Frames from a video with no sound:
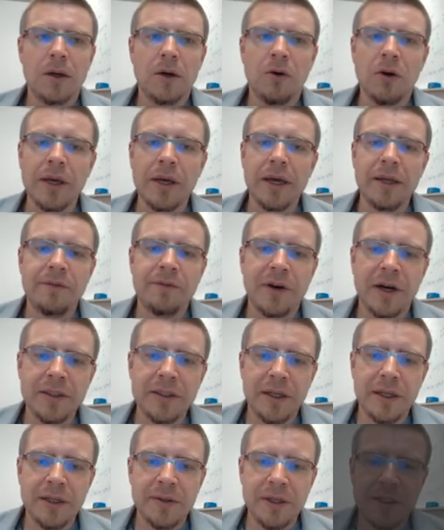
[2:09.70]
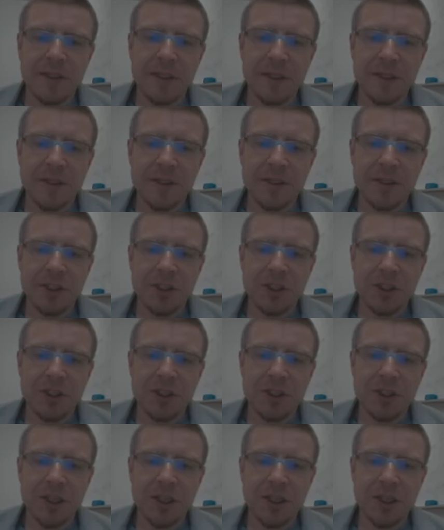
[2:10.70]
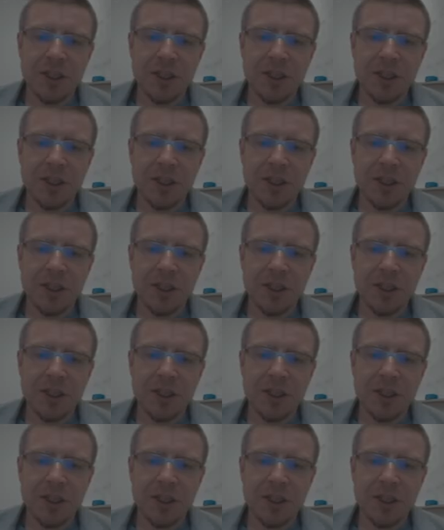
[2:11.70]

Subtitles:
Okay, and finally, this is the checklist of